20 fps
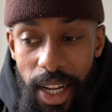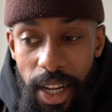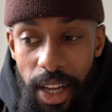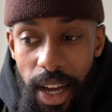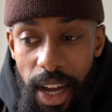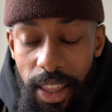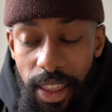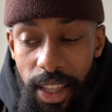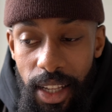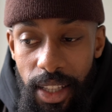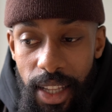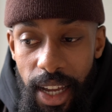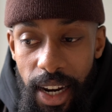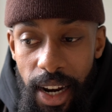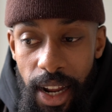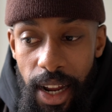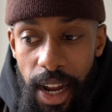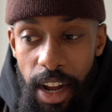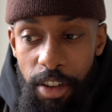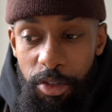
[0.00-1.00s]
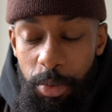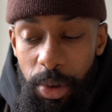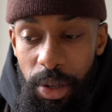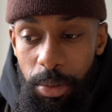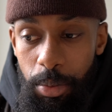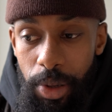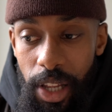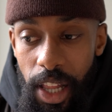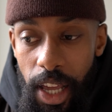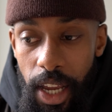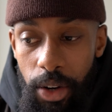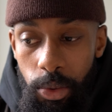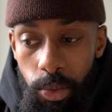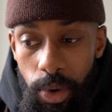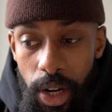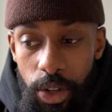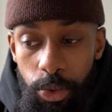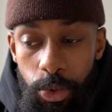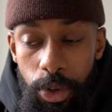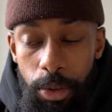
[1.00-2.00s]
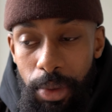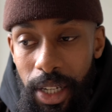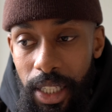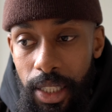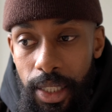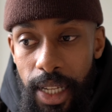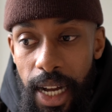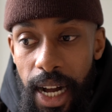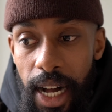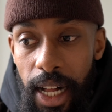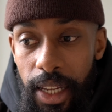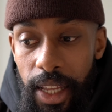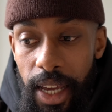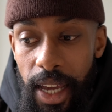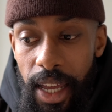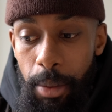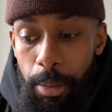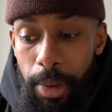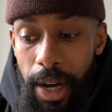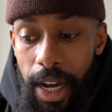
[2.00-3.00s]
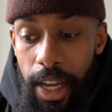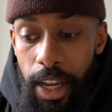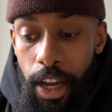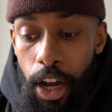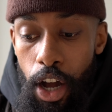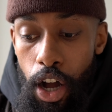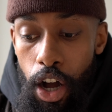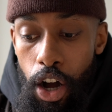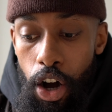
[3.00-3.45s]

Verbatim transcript: I think that like I've been playing around with my style and my